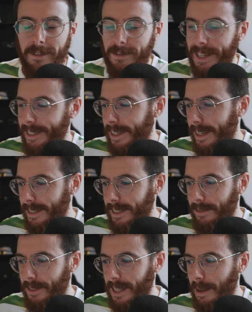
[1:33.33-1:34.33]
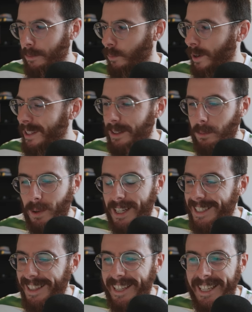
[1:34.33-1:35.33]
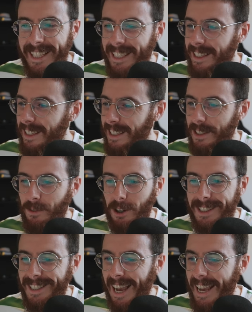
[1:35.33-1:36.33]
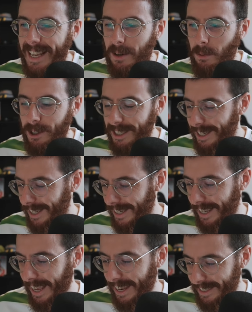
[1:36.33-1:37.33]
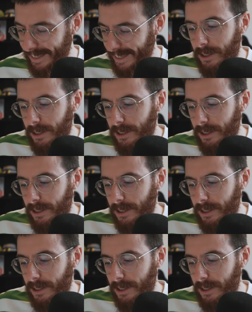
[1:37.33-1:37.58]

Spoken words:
Fantastic for them. When it's lean, you've got to take what you can get.